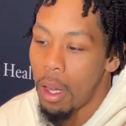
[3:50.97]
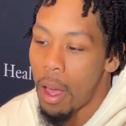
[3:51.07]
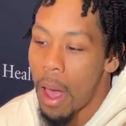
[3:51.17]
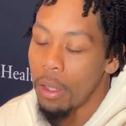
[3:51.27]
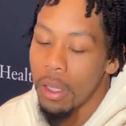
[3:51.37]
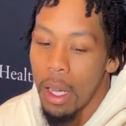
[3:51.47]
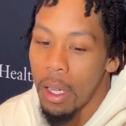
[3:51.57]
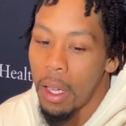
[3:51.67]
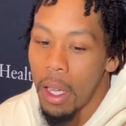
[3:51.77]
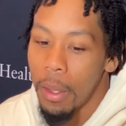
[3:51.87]
outside of
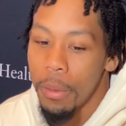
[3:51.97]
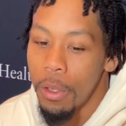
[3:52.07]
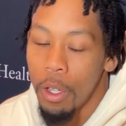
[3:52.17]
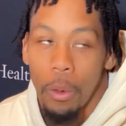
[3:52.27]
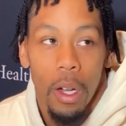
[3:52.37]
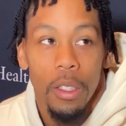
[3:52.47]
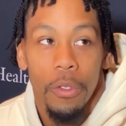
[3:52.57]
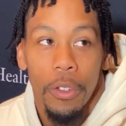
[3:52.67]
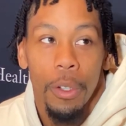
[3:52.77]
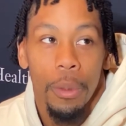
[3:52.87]
the games, you know, watching
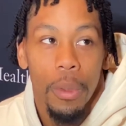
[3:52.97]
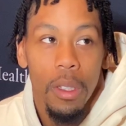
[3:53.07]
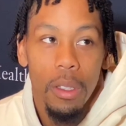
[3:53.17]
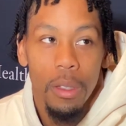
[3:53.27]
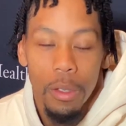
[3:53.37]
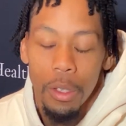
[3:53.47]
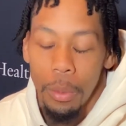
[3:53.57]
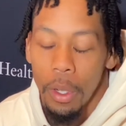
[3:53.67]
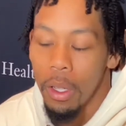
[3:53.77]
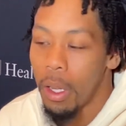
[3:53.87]
film and just
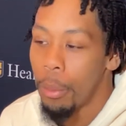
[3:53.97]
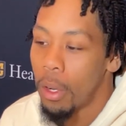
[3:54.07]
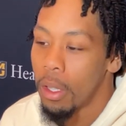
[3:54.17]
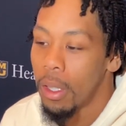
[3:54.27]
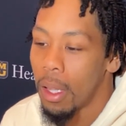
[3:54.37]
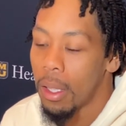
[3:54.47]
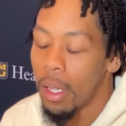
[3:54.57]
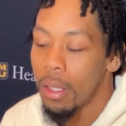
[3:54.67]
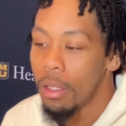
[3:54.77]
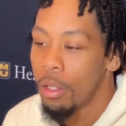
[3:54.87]
building that brotherhood like
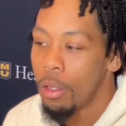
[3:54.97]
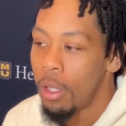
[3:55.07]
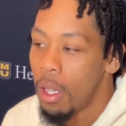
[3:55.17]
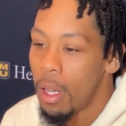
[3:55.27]
that too.